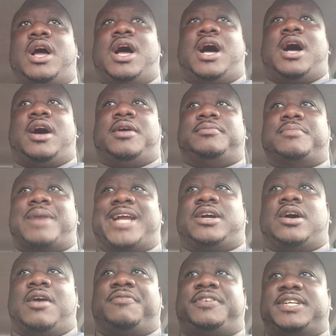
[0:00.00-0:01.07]
my
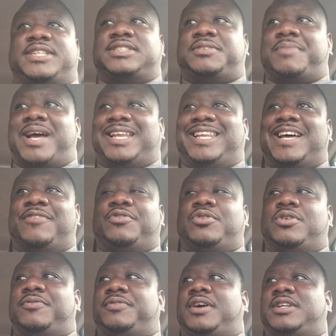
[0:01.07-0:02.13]
confidence and my
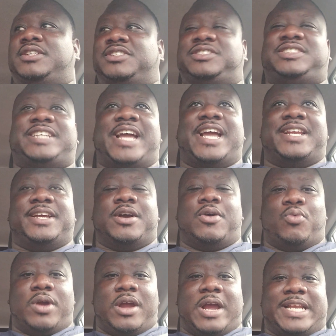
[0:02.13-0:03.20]
level of understanding
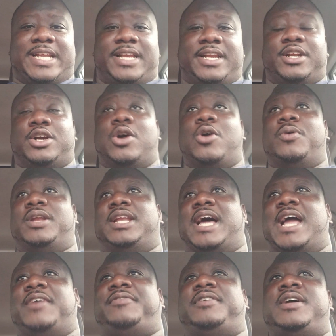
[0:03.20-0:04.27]
of where I needed to go in
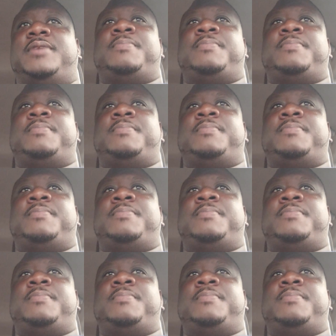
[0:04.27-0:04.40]
life.